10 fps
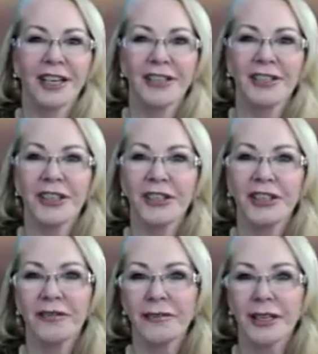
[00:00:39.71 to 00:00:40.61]

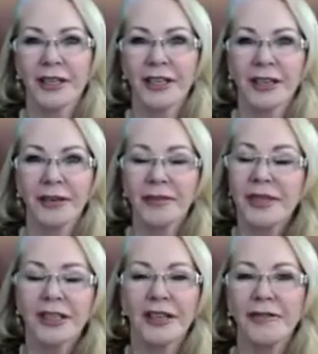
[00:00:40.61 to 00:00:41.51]
assertive, but it can
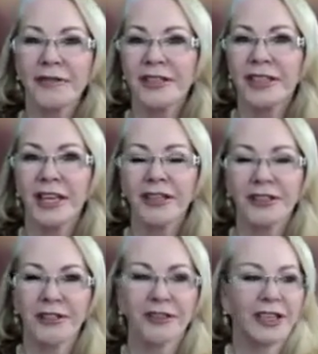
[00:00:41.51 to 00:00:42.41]
be
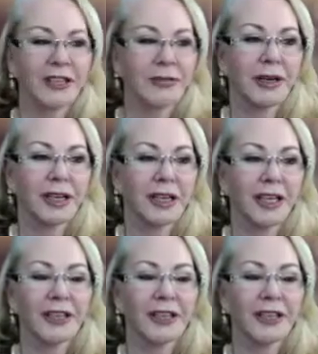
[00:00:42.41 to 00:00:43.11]
confrontational as well,